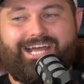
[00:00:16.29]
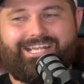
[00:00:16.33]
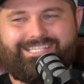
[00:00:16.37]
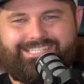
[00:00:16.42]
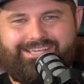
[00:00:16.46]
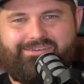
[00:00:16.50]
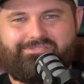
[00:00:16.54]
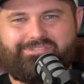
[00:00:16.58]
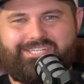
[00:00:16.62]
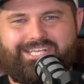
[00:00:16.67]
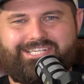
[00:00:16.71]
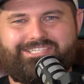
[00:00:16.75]

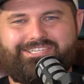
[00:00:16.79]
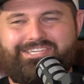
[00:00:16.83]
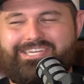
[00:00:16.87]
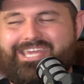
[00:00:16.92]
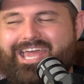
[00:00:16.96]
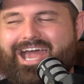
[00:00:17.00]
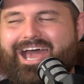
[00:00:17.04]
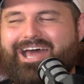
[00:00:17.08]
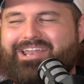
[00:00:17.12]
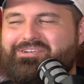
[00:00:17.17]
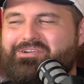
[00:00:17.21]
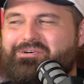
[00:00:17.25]
that was actually
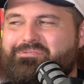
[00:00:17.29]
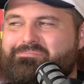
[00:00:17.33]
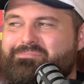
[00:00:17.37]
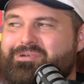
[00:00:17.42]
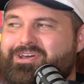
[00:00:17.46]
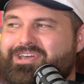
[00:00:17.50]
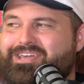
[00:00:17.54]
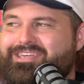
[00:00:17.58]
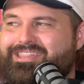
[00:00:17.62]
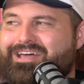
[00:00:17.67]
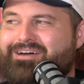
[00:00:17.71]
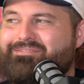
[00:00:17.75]
Kat, not
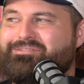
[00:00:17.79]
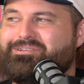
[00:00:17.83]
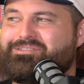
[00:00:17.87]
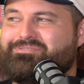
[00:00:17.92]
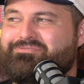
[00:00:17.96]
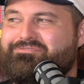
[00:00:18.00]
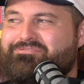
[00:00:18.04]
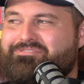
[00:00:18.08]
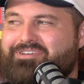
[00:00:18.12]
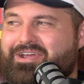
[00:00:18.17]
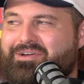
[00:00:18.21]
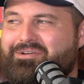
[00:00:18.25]
me. That was
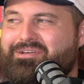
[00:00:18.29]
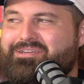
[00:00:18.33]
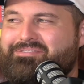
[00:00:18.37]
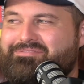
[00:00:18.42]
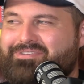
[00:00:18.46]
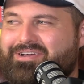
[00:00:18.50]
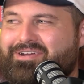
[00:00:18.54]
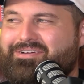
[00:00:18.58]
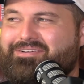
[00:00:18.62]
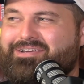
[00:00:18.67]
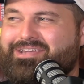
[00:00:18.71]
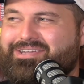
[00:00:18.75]
very,
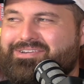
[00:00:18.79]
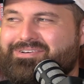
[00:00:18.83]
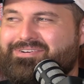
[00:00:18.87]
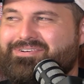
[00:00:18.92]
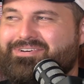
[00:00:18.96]
very good.